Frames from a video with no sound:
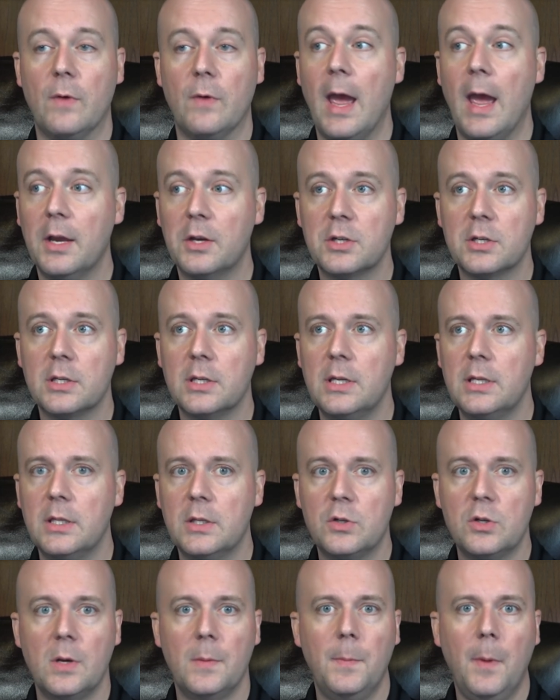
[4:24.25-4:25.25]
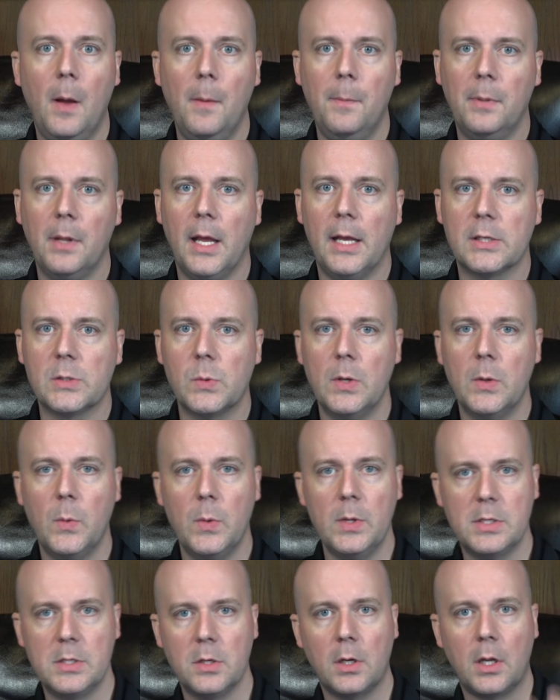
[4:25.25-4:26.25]
Actually, in the trip up last week,
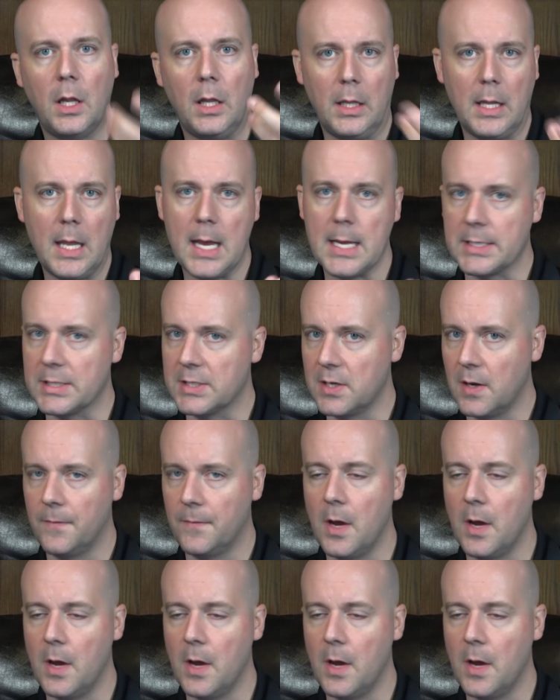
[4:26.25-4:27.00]
we took a lot of stuff